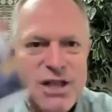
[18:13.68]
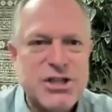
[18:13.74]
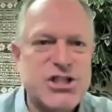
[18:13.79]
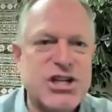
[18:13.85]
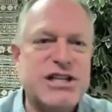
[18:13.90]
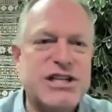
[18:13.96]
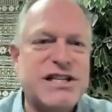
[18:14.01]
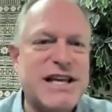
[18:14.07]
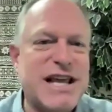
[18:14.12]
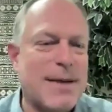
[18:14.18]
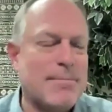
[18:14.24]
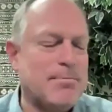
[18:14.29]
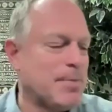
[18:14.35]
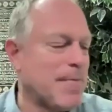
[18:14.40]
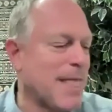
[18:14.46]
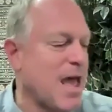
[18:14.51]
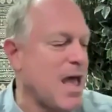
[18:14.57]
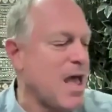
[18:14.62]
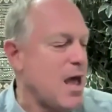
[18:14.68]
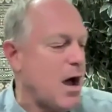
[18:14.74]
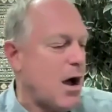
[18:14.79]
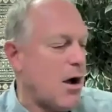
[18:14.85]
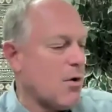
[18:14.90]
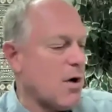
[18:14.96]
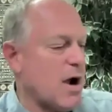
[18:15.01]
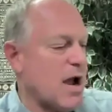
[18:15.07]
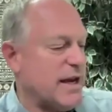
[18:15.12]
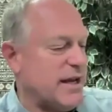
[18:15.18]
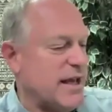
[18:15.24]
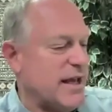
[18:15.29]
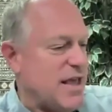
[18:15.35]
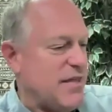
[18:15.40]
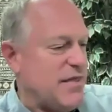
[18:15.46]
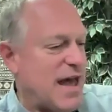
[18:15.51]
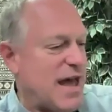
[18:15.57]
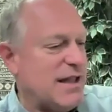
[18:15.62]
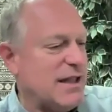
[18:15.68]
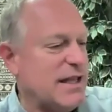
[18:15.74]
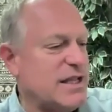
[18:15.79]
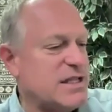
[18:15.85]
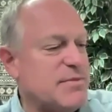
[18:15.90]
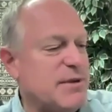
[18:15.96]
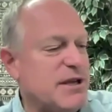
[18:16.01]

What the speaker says: GTM. All right, that leads